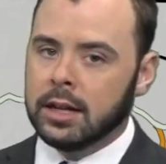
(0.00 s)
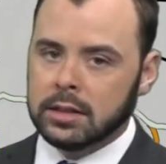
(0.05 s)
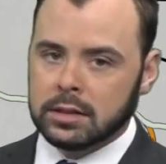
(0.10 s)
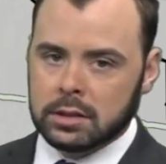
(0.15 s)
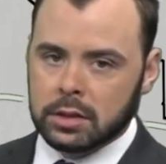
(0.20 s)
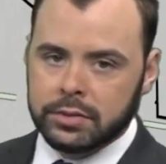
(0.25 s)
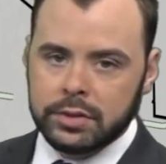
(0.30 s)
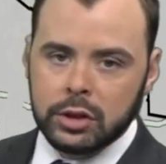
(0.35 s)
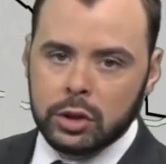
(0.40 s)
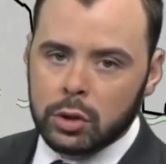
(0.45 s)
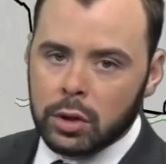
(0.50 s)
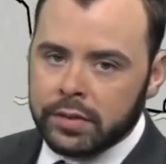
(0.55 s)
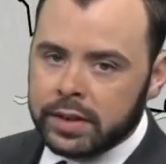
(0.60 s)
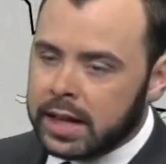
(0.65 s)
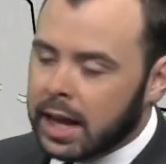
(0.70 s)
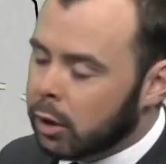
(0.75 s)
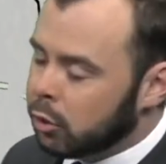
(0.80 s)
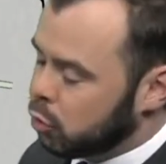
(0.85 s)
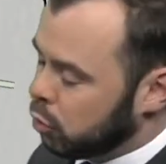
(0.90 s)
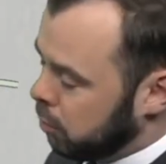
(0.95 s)
So if you do have
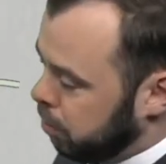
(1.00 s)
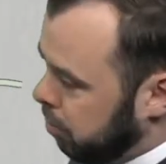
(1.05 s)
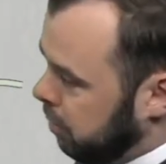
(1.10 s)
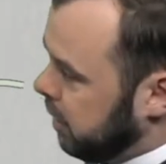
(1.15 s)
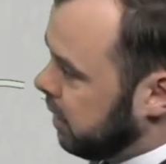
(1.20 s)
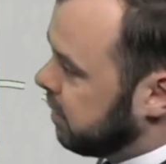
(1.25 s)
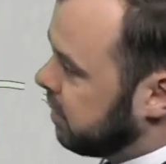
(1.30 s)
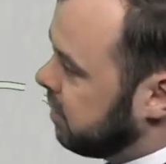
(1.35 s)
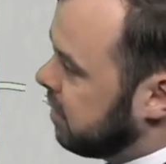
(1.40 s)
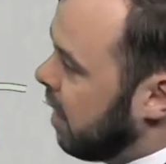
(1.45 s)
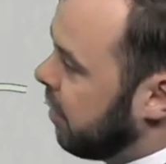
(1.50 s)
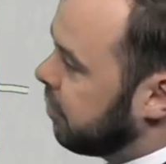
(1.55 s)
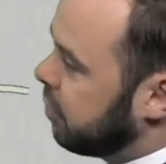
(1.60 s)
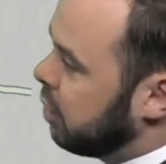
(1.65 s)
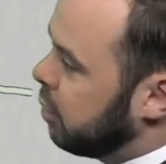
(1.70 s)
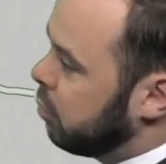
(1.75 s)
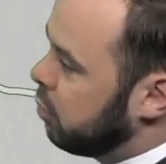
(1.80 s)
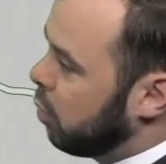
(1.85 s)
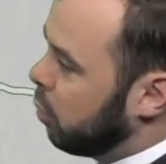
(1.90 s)
any outdoor plans this afternoon,